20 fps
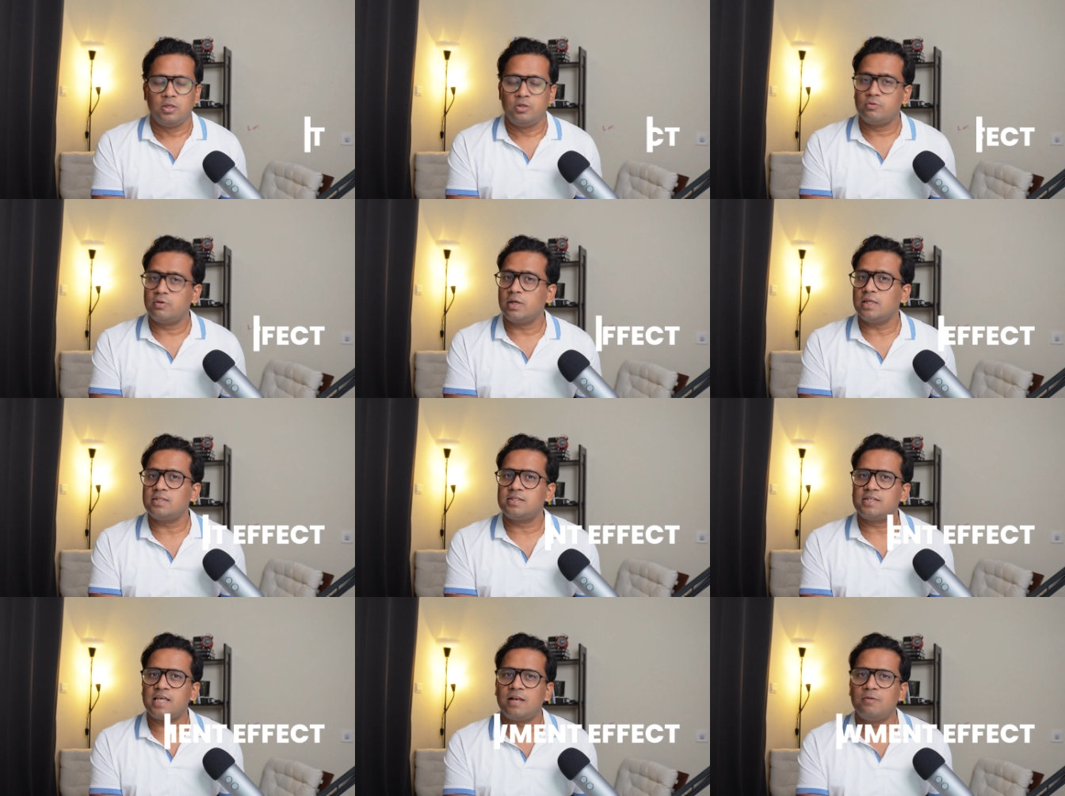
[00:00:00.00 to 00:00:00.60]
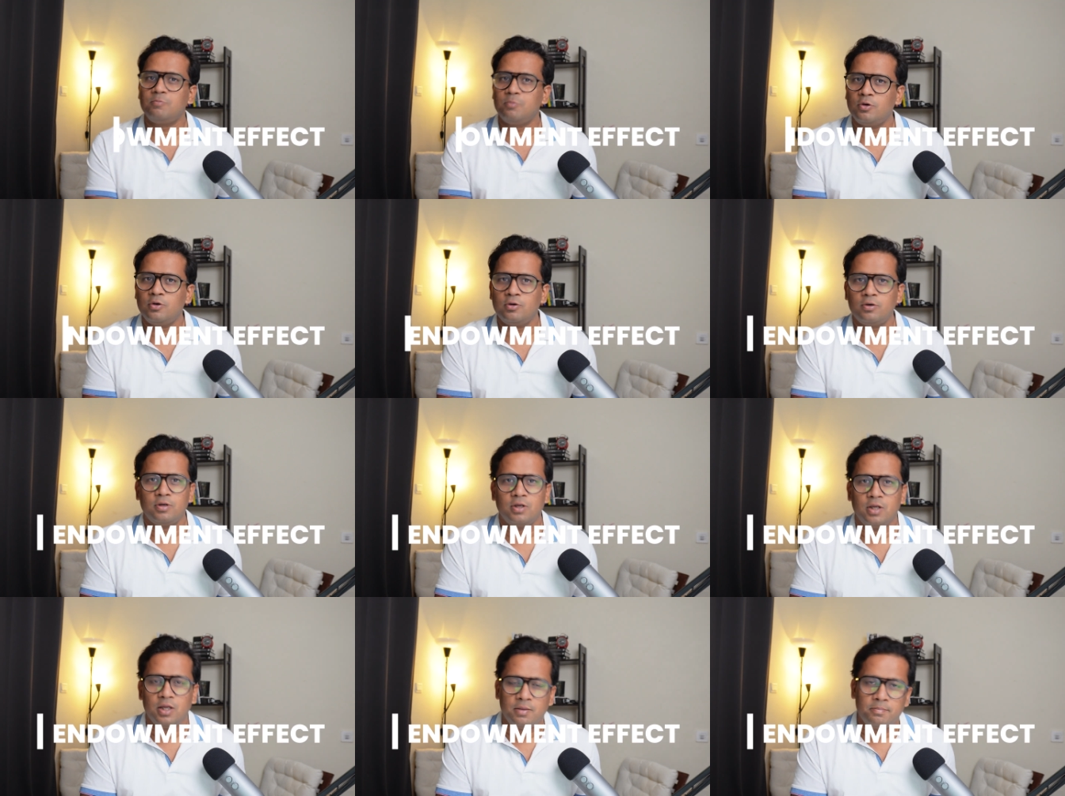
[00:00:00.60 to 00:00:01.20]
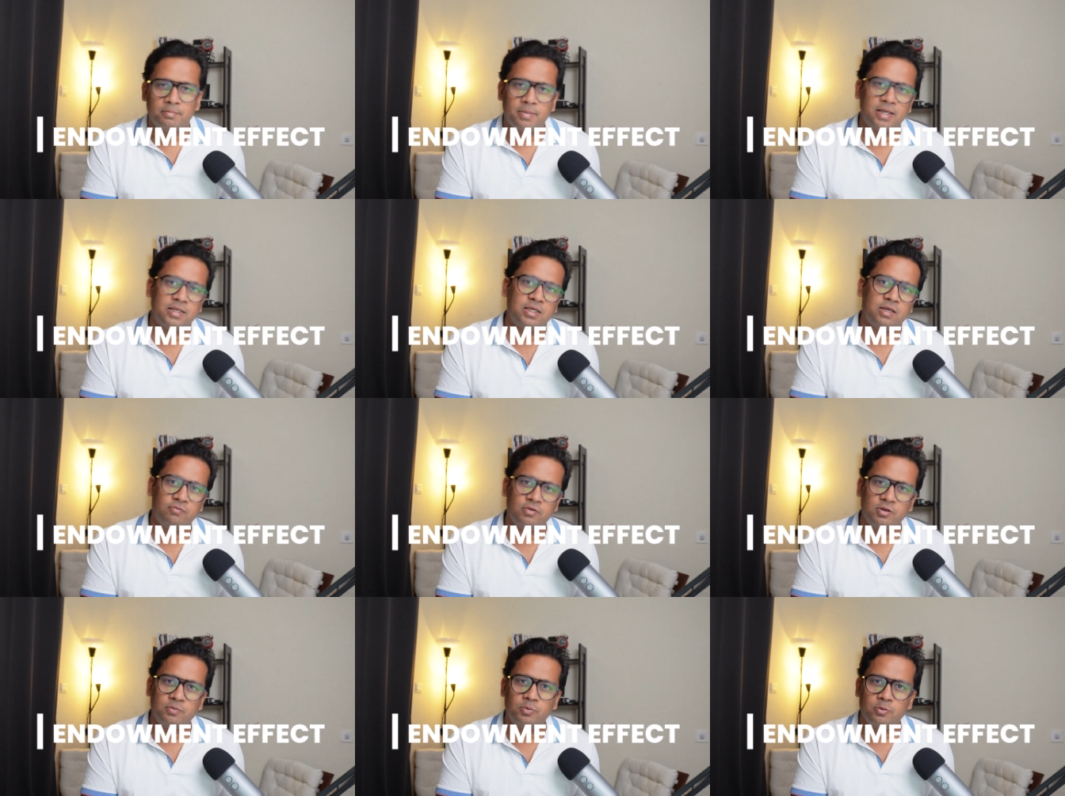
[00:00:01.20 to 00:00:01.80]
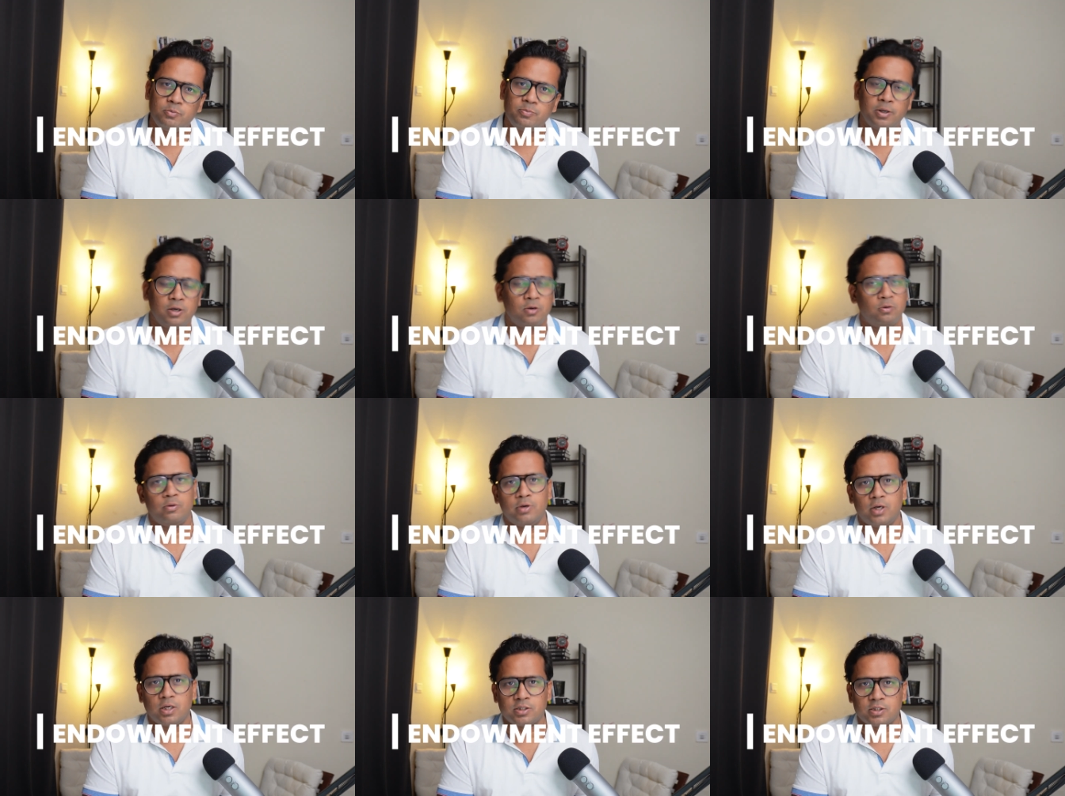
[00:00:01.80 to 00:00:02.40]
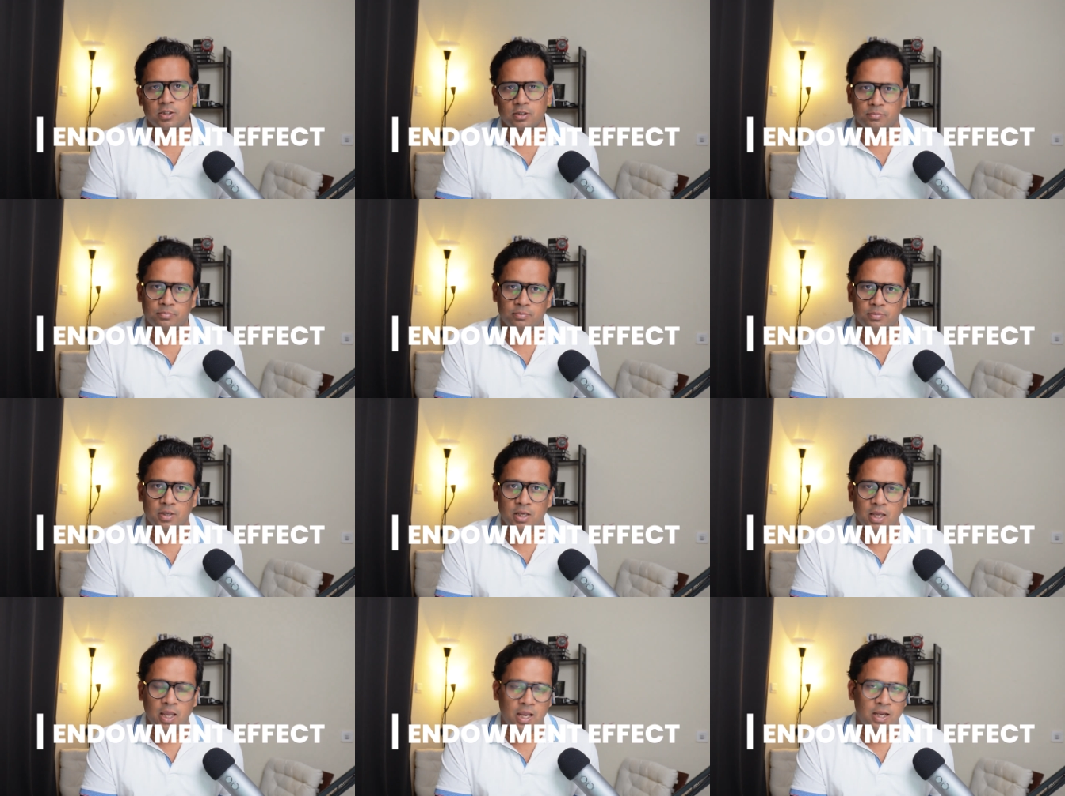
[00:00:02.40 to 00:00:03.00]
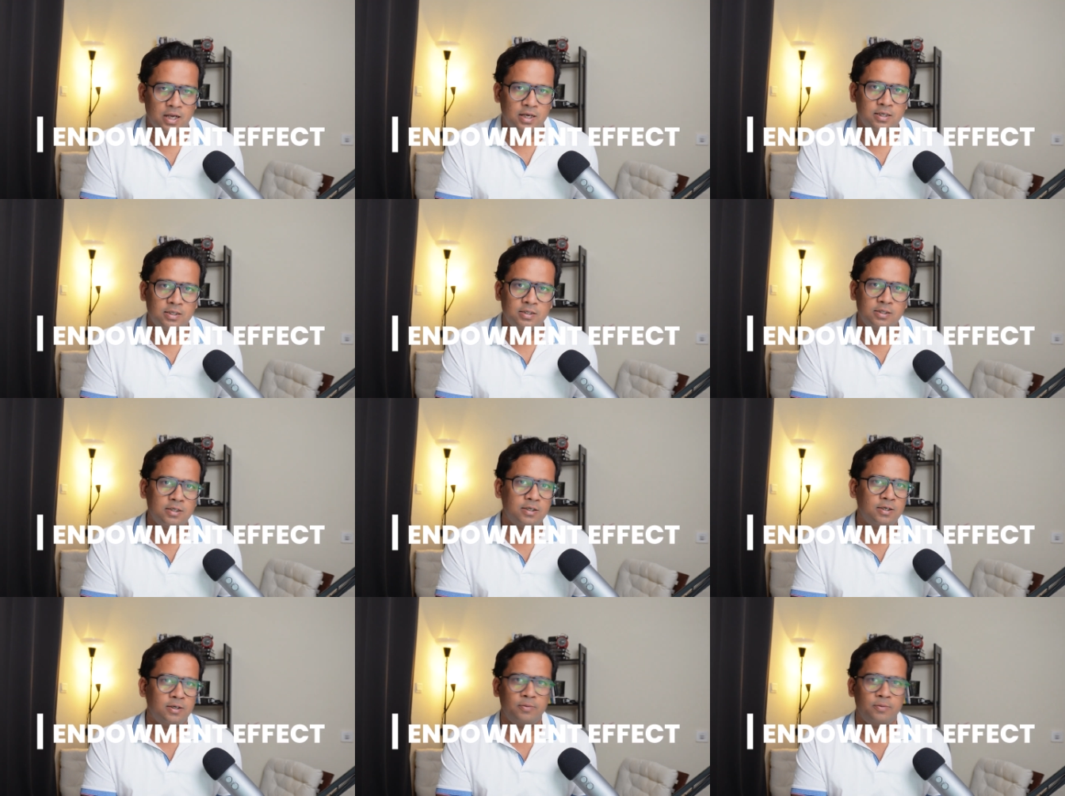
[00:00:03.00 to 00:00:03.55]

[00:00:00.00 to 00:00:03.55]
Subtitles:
You can sell more by giving people ownership, and